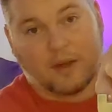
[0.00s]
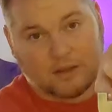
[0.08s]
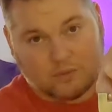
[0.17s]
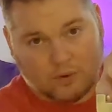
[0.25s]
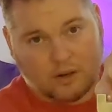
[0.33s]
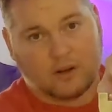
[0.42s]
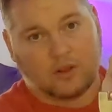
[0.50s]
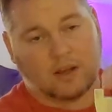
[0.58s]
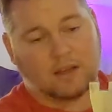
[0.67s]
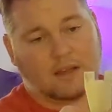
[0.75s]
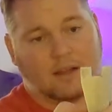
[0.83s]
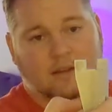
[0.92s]
that's where you're gonna
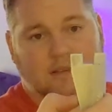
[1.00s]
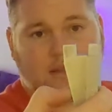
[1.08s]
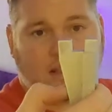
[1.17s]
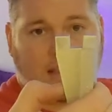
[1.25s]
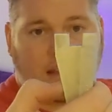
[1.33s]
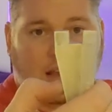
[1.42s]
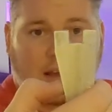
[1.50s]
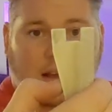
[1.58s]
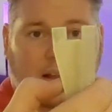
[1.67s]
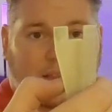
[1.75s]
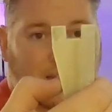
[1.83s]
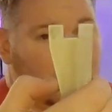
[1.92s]
look at that and see that
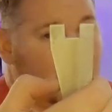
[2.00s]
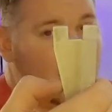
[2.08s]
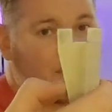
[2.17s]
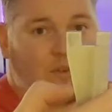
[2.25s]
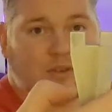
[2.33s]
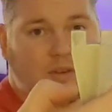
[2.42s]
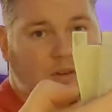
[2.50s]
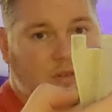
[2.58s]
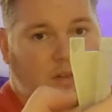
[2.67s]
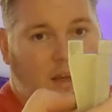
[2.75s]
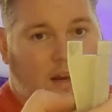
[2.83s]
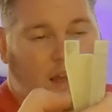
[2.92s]
ever so
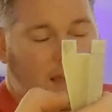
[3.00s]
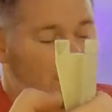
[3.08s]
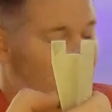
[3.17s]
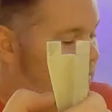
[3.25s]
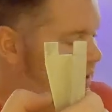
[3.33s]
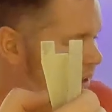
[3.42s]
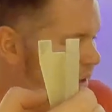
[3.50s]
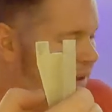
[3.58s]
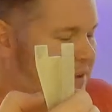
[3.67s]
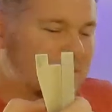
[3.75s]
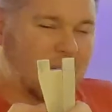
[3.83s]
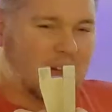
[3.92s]
slight angle.
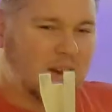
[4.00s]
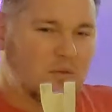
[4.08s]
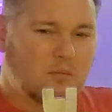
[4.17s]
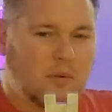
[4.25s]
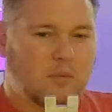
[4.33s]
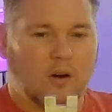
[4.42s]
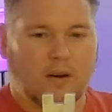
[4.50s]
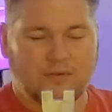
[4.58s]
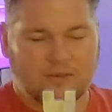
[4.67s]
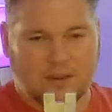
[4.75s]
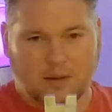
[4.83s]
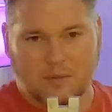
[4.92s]
I don't remember
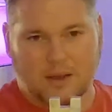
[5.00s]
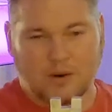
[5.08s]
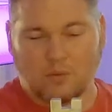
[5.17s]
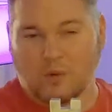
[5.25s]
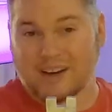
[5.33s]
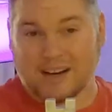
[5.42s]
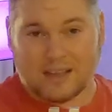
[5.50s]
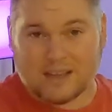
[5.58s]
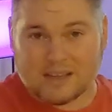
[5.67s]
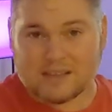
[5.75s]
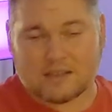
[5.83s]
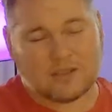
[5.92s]
off the top of my head what it
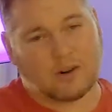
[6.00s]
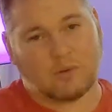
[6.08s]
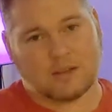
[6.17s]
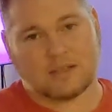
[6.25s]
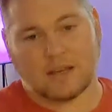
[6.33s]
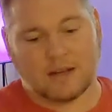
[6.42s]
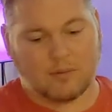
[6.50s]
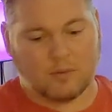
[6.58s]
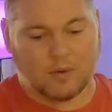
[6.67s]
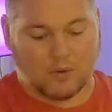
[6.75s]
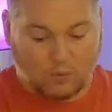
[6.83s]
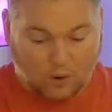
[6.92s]
is, so I don't want to say it and
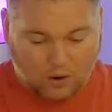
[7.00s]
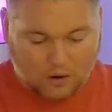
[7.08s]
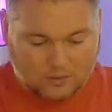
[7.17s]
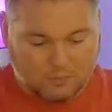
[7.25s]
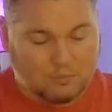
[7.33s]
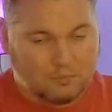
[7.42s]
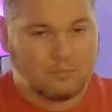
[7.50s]
I'm gonna be wrong,